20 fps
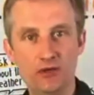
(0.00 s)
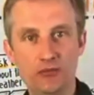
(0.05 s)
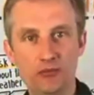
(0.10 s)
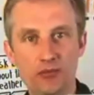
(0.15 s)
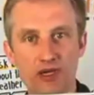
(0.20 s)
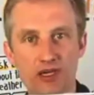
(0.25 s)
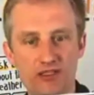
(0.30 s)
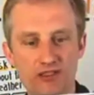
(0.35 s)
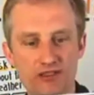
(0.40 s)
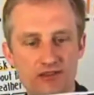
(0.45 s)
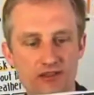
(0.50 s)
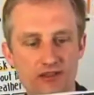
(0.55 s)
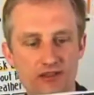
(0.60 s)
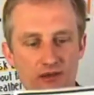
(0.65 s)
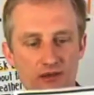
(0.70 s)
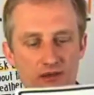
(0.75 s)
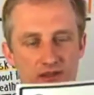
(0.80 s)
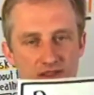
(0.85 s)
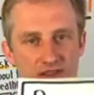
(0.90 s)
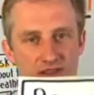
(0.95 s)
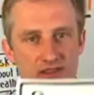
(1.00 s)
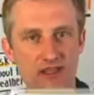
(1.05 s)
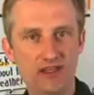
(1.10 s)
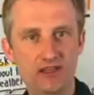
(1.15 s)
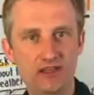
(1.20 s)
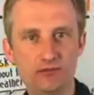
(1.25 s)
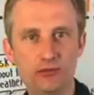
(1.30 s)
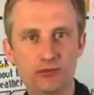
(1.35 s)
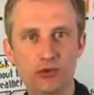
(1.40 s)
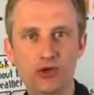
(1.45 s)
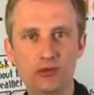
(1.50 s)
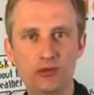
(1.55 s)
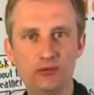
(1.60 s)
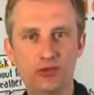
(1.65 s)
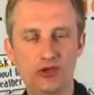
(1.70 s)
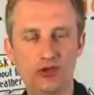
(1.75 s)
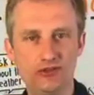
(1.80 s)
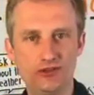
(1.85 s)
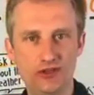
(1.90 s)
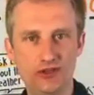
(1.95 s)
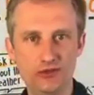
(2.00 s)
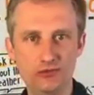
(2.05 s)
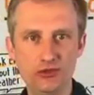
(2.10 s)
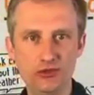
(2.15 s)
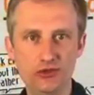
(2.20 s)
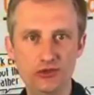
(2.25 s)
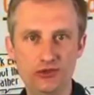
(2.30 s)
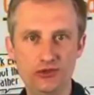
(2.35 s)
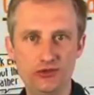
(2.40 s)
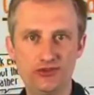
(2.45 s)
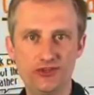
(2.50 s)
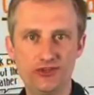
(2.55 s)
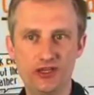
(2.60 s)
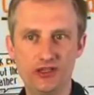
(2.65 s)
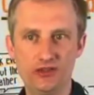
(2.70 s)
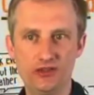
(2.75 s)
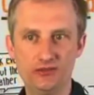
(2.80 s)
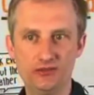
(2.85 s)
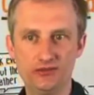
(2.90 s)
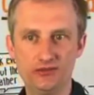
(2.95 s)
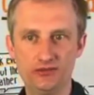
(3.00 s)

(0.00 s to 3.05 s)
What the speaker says: but it's then even more important that you mute yourself,